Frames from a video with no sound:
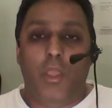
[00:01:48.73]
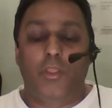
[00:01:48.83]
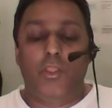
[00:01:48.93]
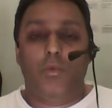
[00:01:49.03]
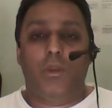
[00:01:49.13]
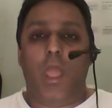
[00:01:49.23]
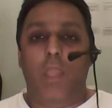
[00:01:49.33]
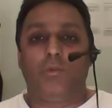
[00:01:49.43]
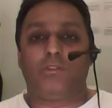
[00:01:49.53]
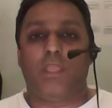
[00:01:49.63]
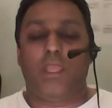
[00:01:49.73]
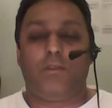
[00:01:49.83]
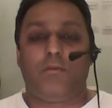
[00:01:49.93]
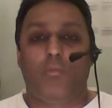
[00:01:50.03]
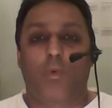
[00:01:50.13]
You and I would
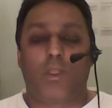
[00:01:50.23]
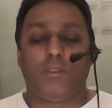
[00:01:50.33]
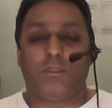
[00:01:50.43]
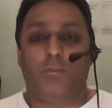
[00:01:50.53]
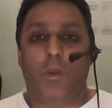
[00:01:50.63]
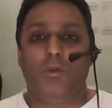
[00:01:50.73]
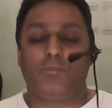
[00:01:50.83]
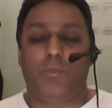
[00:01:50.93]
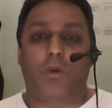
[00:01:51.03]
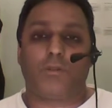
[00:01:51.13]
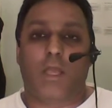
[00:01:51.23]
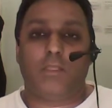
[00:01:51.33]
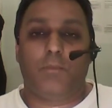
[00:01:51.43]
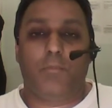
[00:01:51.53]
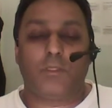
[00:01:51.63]
take walking to the post box
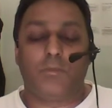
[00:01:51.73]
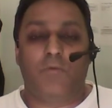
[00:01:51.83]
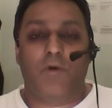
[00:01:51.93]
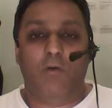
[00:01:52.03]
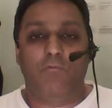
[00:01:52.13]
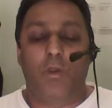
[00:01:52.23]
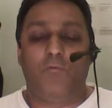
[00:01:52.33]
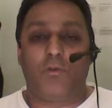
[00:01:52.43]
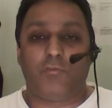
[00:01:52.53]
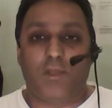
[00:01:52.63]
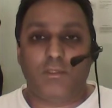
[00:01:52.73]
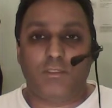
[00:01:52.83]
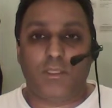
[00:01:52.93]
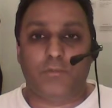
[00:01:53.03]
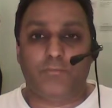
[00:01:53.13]
at the bottom of our road for
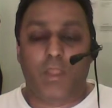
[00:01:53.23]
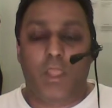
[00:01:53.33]
granted.